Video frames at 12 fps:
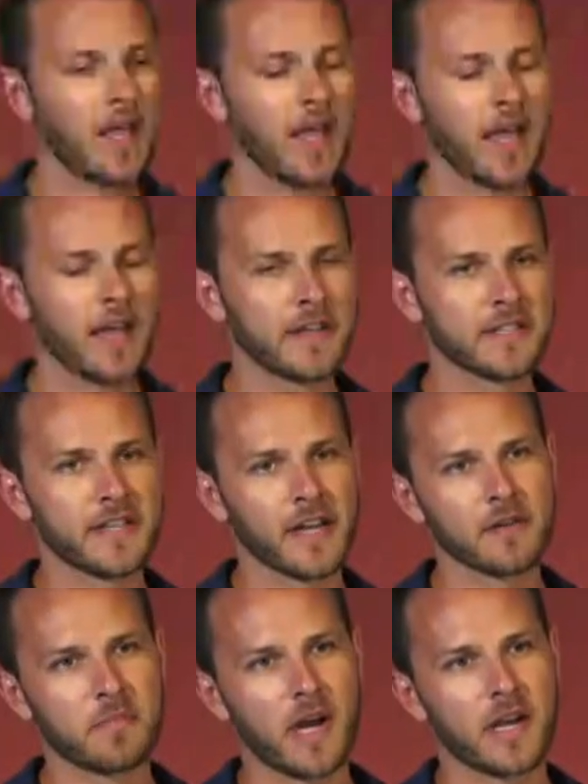And the
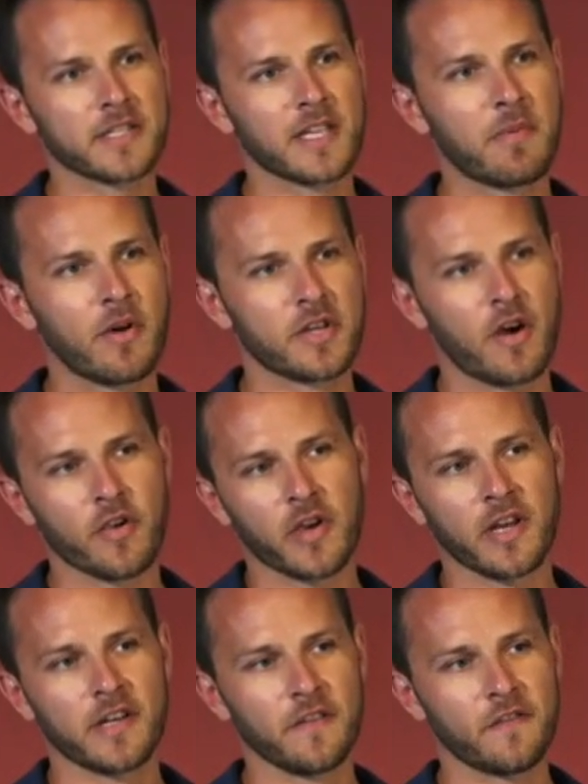second part is about how you
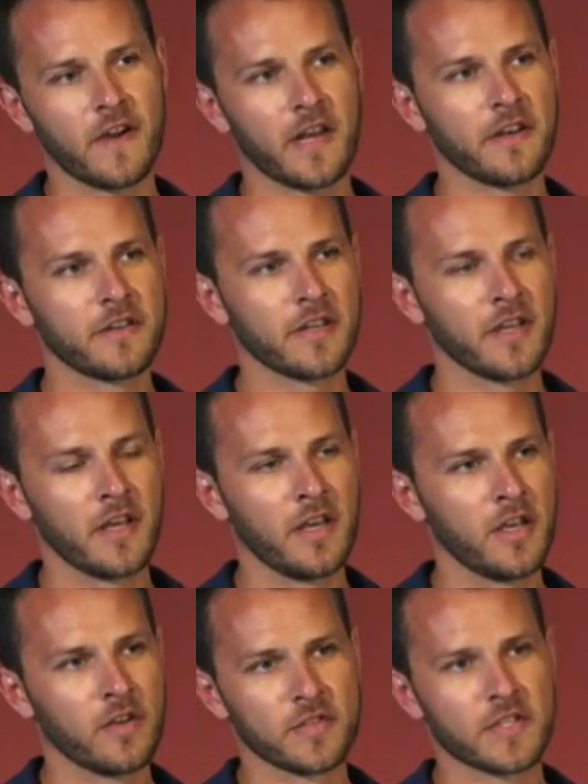can defend
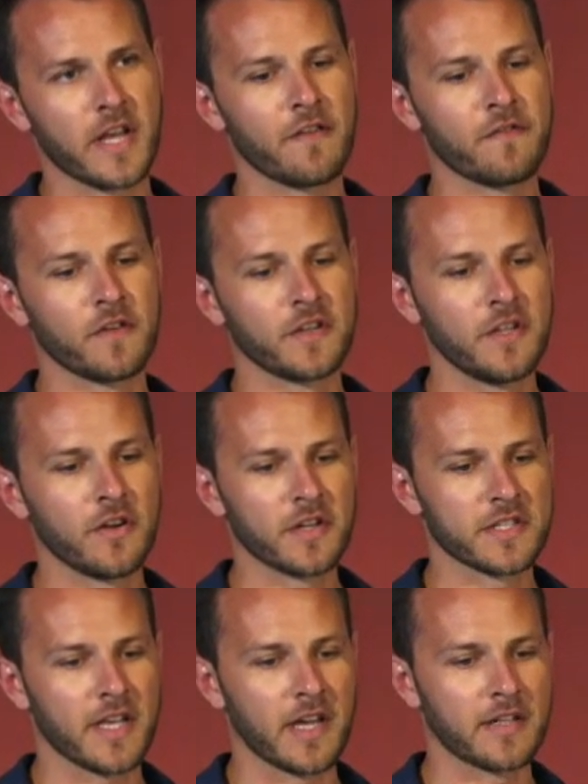yourself for
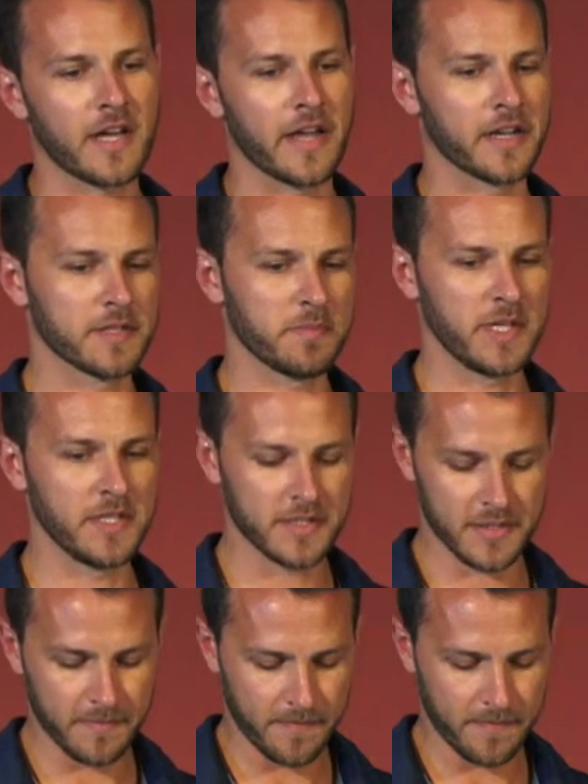DDoS at IXPs.